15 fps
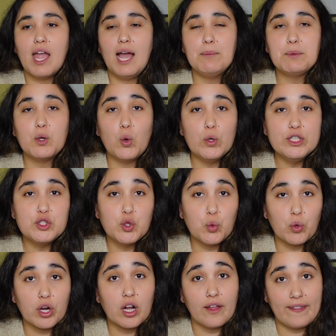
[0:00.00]
I'm going to
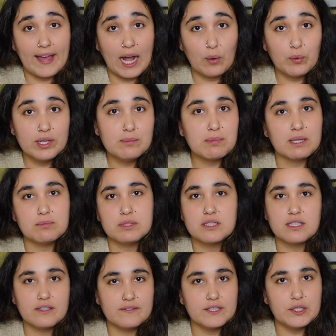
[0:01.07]
work on that one, but I'm
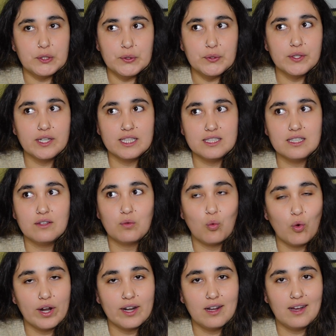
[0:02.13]
just giving you an idea of
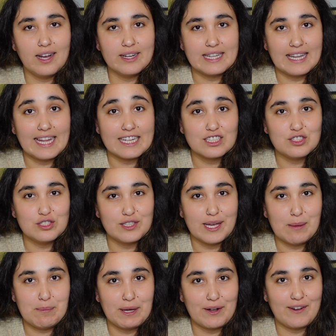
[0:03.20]
what I'd like to
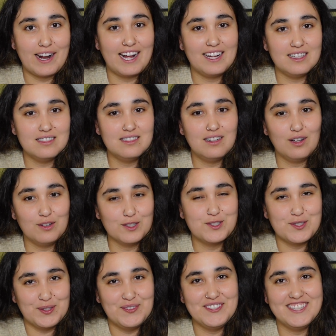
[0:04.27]
get better at
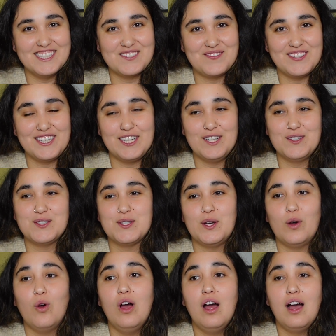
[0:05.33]
also in this video.
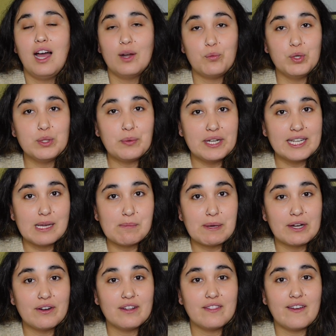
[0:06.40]
So I really wanna get
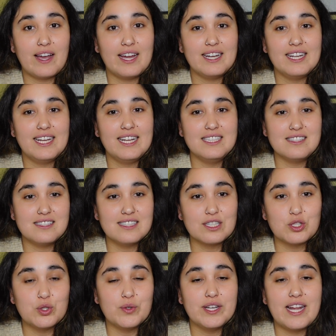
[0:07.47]
better at that and stick
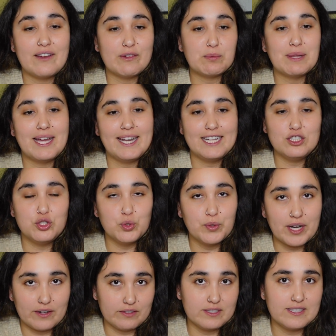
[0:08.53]
to it and have a plan and do it
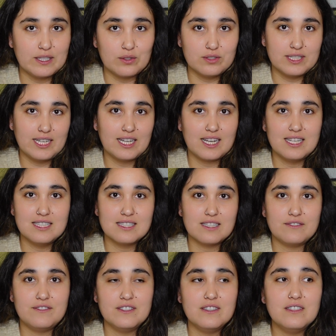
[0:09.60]
every single day because I
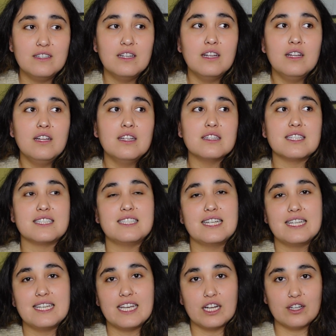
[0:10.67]
feel like
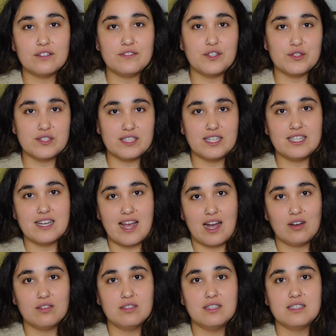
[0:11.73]
taking care of your skin
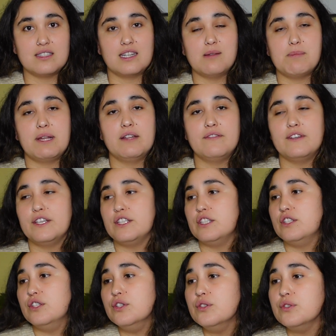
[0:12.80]
now is gonna benefit
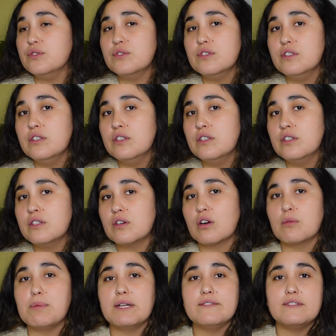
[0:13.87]
you or
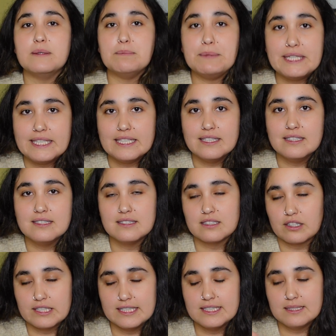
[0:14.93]
benefit me,
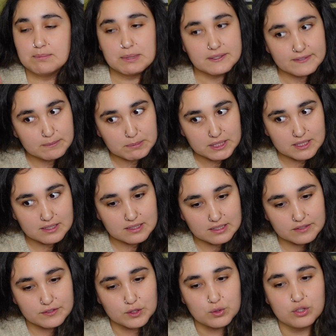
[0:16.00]
sorry, benefit me in
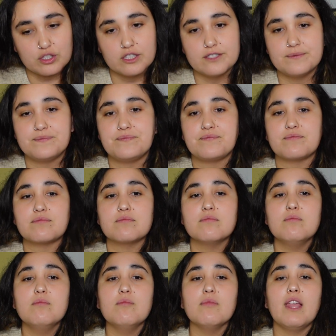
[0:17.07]
the future.
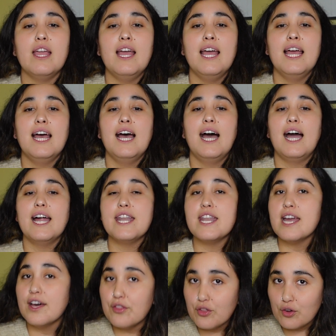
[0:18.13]

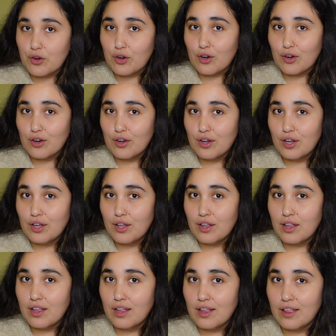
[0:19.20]
Another
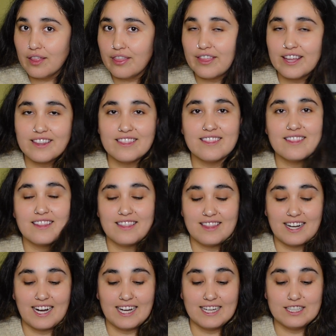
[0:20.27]
thing
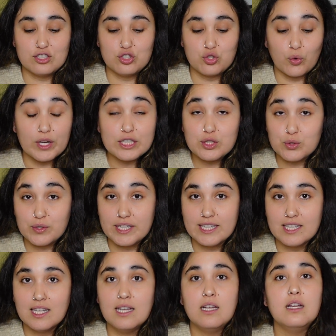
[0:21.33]
that I enjoy
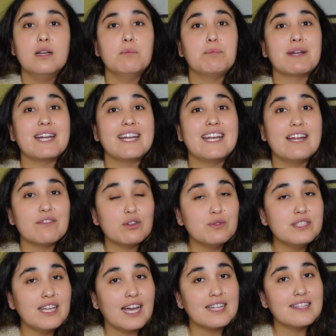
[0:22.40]
doing, but I never
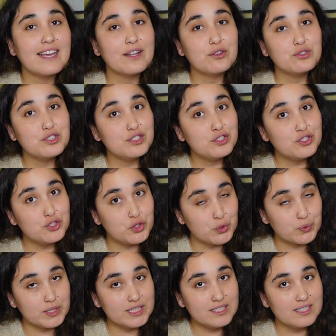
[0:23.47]
really had the energy to
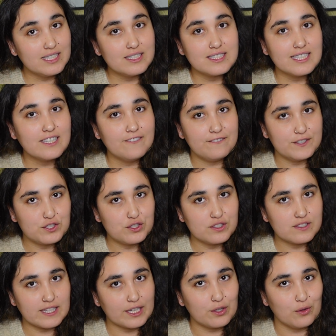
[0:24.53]
do it, it's like a
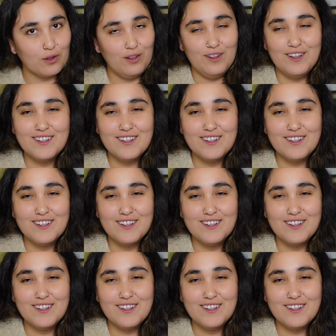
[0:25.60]
vicious cycle.